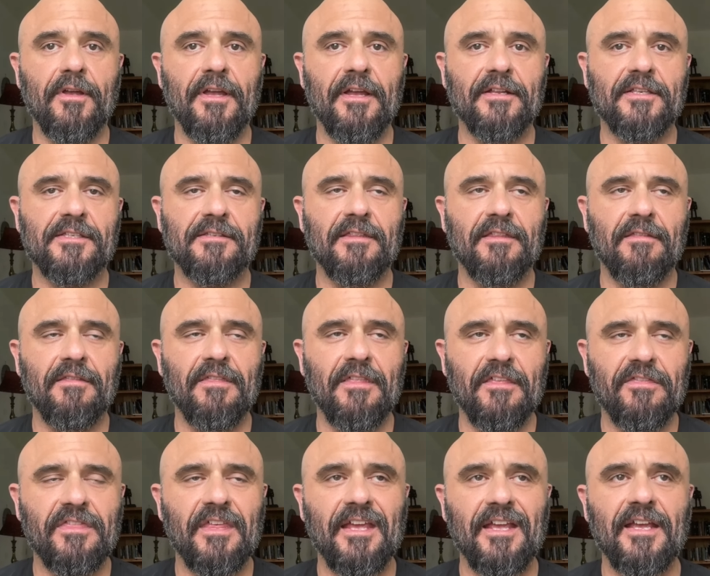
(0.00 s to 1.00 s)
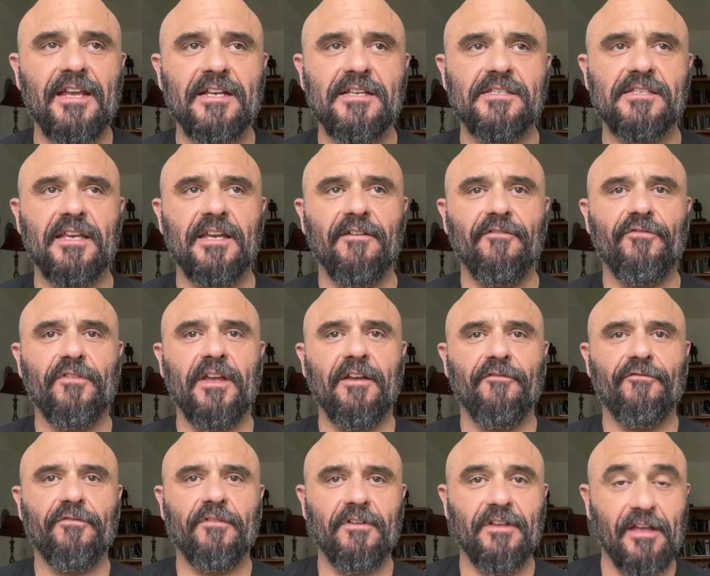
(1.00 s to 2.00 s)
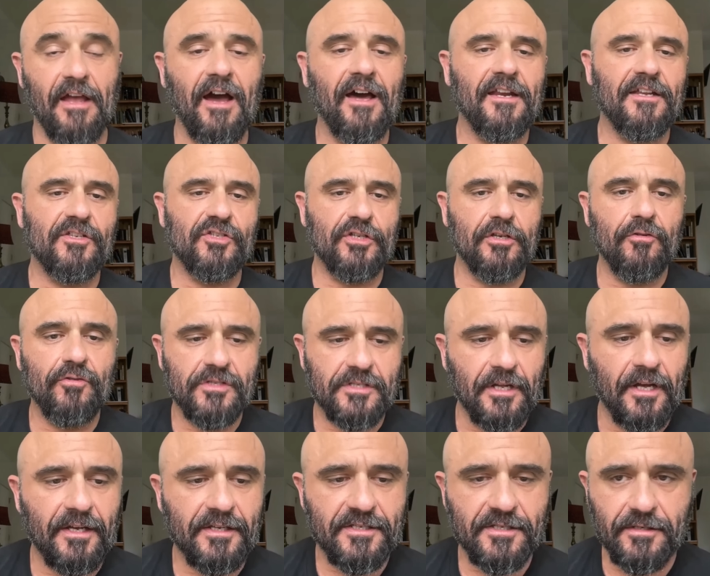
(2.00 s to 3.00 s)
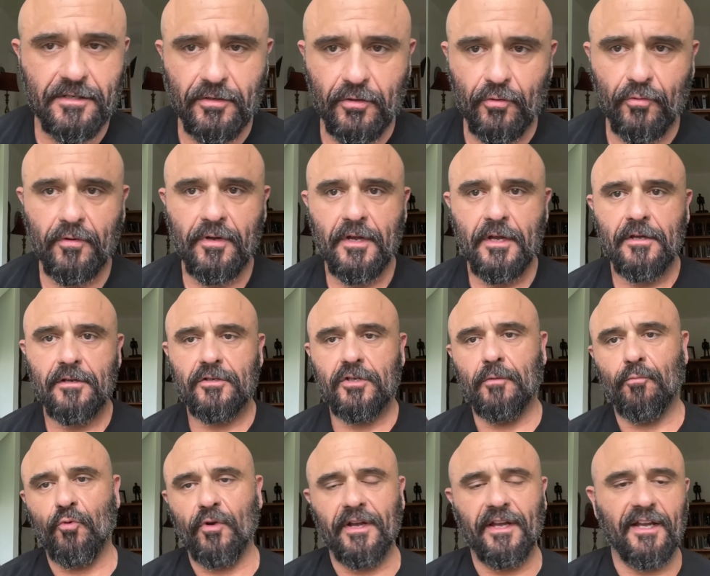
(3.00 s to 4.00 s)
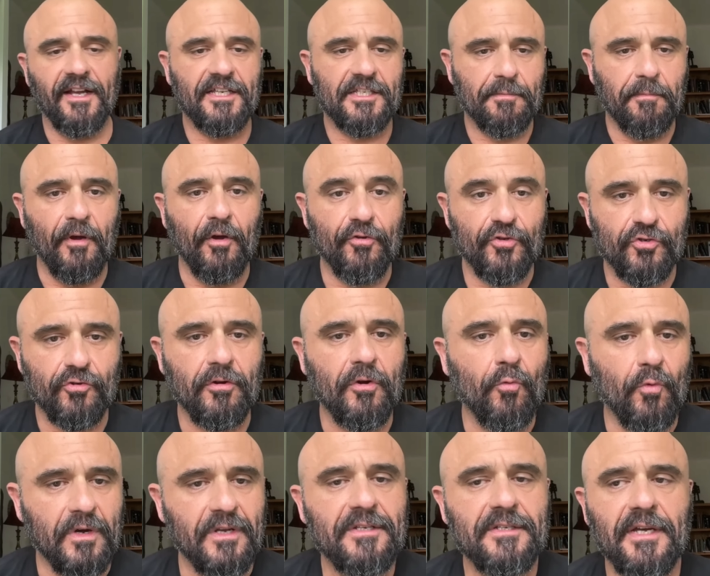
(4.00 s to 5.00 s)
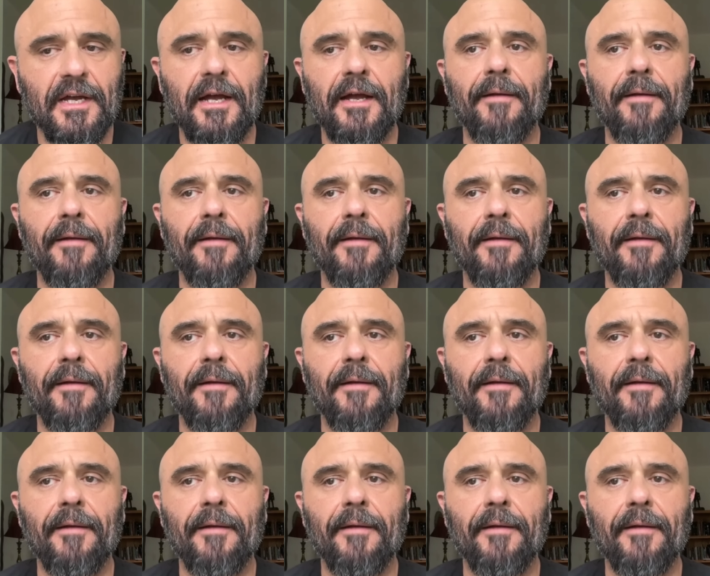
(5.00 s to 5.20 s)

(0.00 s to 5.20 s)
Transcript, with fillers: it's the thing is if if God has used us to to bring exposure and